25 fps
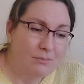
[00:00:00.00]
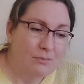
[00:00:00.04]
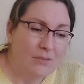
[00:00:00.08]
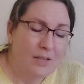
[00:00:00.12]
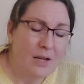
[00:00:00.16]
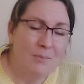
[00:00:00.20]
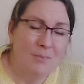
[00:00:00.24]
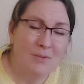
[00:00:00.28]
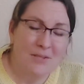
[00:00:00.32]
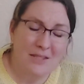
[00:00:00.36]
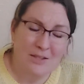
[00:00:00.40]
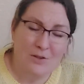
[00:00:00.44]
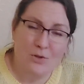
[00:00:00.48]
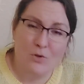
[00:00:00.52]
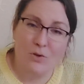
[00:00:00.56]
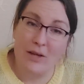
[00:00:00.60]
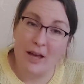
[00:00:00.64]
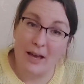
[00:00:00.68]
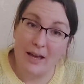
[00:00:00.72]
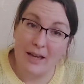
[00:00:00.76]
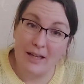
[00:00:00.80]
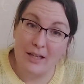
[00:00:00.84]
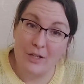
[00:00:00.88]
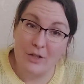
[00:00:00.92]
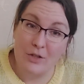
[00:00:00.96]
I'm still
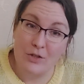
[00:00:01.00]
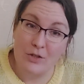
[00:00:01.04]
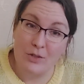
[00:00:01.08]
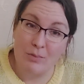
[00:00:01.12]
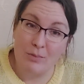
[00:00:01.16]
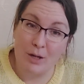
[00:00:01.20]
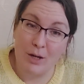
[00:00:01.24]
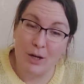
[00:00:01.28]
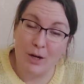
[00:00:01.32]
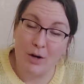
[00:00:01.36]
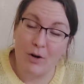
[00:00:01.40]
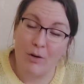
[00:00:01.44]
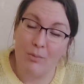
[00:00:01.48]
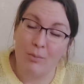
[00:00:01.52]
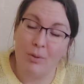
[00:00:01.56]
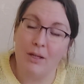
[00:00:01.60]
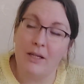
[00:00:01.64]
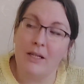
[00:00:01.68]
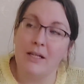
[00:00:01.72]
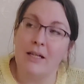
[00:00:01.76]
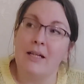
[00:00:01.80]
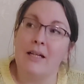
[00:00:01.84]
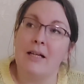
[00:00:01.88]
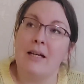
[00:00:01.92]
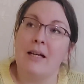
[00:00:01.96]
getting used to my hob.
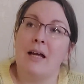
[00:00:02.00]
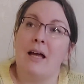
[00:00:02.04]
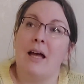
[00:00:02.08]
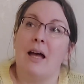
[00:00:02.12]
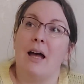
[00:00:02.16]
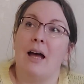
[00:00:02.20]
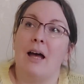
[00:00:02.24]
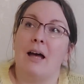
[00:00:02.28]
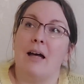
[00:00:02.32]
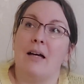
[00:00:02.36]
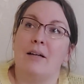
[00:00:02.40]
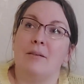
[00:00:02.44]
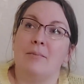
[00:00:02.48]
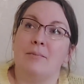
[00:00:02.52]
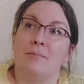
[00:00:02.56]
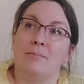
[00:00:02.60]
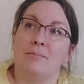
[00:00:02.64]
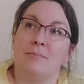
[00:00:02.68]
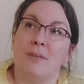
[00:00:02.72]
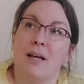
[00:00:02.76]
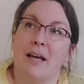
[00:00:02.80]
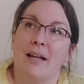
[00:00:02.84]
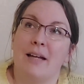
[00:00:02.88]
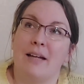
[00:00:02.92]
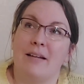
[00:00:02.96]

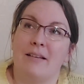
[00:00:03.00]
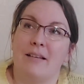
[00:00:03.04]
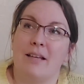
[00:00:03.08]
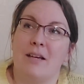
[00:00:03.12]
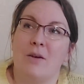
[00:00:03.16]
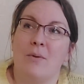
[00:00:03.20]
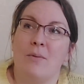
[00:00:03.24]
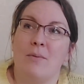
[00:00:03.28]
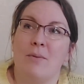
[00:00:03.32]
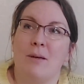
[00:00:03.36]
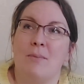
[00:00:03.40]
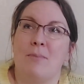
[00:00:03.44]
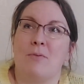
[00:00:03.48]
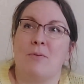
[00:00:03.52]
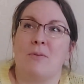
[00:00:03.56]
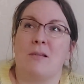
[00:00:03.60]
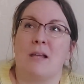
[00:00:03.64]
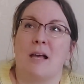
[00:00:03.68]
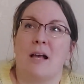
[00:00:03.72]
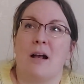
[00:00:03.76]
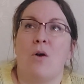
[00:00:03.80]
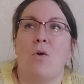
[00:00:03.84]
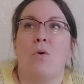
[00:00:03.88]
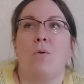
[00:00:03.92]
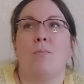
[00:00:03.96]
And I think when people
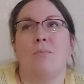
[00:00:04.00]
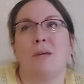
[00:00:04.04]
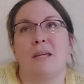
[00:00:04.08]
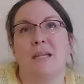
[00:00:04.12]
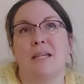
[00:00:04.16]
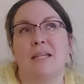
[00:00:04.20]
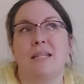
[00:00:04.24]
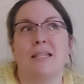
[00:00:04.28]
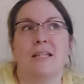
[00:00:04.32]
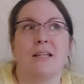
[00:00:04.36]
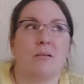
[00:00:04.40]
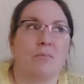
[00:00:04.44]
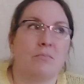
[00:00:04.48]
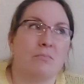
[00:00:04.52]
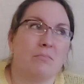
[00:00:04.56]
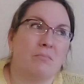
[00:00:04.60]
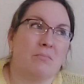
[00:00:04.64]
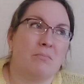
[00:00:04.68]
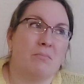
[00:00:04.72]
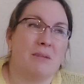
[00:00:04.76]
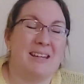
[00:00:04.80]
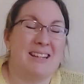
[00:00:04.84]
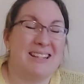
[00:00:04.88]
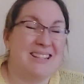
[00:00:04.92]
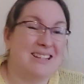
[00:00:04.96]
say, oh, a
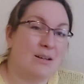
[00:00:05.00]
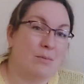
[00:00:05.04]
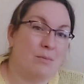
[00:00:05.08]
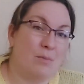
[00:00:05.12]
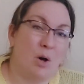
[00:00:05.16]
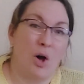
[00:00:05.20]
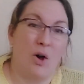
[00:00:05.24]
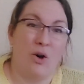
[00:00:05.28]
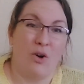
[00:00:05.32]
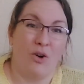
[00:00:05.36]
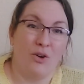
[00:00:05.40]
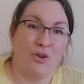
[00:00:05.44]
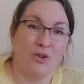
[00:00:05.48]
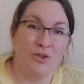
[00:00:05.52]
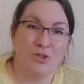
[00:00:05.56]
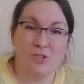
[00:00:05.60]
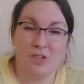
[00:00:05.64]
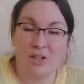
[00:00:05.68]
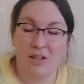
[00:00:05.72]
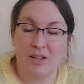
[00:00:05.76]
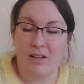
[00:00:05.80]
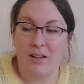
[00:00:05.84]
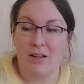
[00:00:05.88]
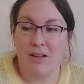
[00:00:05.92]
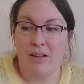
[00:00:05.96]
medium hot,
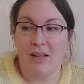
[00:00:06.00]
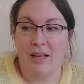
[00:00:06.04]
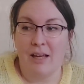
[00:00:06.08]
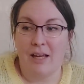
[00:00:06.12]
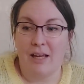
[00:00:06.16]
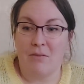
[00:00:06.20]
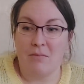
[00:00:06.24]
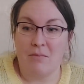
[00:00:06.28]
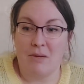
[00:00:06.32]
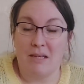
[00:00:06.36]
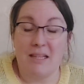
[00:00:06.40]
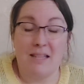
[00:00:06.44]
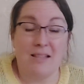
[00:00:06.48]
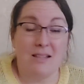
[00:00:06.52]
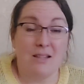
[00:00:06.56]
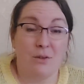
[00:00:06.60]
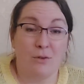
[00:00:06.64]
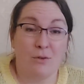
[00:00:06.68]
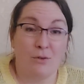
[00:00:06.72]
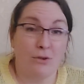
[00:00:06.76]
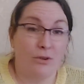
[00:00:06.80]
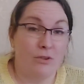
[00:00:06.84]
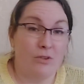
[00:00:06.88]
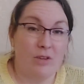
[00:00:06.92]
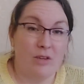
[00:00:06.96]
it means
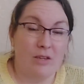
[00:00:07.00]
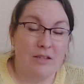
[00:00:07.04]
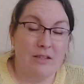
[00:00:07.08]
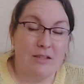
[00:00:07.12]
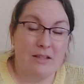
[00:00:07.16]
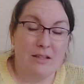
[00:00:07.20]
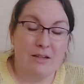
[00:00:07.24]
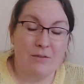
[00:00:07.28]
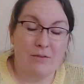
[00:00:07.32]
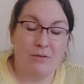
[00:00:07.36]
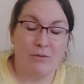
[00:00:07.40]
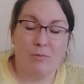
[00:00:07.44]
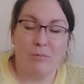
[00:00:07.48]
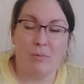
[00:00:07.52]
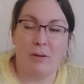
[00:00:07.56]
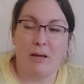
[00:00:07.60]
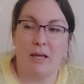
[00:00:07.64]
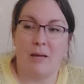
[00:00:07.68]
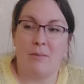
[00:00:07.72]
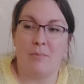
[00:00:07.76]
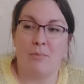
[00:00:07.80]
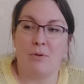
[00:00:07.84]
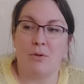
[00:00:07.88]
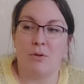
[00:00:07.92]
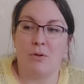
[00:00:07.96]
different things to different
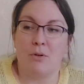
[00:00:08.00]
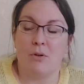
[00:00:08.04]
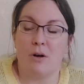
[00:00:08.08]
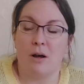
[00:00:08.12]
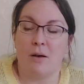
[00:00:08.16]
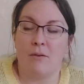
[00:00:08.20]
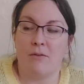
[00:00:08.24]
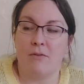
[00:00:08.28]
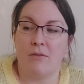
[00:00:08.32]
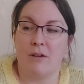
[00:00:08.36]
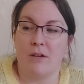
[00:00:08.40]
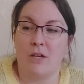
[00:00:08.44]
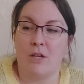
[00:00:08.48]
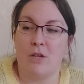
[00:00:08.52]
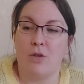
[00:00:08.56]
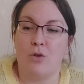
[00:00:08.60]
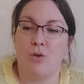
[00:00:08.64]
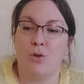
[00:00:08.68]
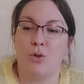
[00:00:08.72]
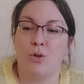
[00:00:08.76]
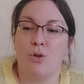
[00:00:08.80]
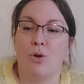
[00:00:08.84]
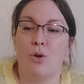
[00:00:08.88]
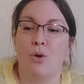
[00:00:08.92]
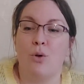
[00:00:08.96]
people. I figure you
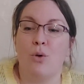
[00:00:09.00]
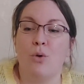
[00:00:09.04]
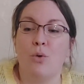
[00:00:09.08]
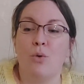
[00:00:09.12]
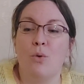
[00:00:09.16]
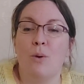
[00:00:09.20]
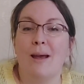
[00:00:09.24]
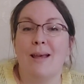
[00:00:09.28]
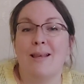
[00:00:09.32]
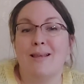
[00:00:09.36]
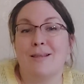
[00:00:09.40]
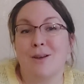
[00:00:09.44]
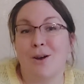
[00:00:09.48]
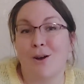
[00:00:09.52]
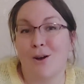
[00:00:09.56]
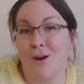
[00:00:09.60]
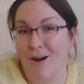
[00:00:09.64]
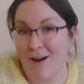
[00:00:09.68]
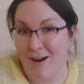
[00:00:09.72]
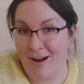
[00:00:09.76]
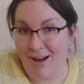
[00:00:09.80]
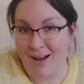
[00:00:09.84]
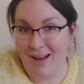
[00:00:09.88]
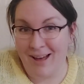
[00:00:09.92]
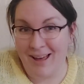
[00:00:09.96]
can always go
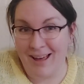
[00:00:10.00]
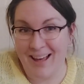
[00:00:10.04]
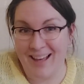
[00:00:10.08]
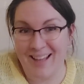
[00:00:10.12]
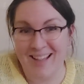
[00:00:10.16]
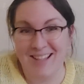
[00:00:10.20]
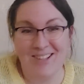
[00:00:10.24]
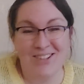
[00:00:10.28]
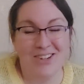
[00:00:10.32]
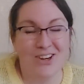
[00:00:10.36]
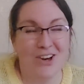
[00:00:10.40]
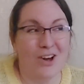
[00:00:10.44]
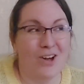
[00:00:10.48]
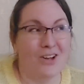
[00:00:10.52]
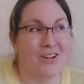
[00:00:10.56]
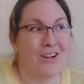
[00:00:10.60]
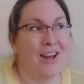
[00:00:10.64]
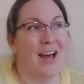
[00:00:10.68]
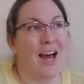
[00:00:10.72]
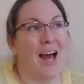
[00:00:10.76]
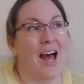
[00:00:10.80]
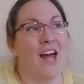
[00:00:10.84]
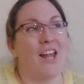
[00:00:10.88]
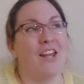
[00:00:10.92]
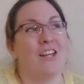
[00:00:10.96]
higher. You can't
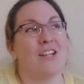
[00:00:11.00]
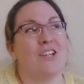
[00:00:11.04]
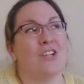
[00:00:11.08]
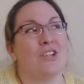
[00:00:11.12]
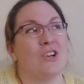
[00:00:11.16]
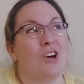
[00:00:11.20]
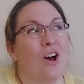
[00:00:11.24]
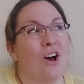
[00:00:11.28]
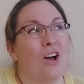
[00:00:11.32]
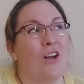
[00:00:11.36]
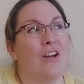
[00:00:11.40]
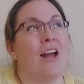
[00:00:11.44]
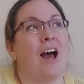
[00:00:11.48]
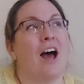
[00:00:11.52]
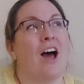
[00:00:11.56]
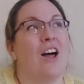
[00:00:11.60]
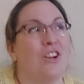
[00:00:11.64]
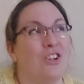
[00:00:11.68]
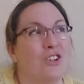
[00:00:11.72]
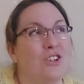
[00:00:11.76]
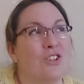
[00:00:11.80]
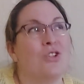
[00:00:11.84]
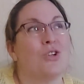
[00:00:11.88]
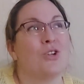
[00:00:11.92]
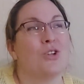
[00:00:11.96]

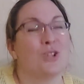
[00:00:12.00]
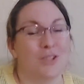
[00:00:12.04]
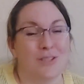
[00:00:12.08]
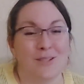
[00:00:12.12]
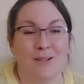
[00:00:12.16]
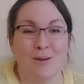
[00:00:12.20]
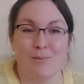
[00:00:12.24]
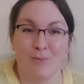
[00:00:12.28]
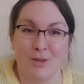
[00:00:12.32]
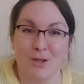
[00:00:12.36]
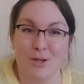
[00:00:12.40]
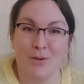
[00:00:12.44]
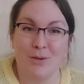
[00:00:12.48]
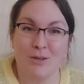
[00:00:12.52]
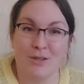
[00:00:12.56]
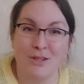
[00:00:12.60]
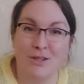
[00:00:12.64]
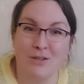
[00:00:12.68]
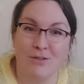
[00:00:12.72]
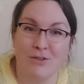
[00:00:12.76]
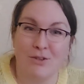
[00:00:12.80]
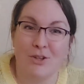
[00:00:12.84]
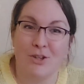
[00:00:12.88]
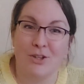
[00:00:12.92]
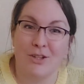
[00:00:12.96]
uncook something once
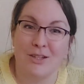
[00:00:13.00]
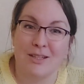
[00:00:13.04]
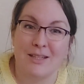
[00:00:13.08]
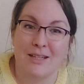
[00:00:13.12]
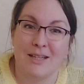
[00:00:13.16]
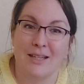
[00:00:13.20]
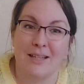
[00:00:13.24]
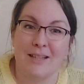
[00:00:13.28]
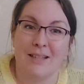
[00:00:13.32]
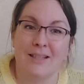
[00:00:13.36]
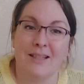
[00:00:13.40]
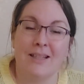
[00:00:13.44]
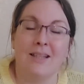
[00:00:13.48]
you've cooked it.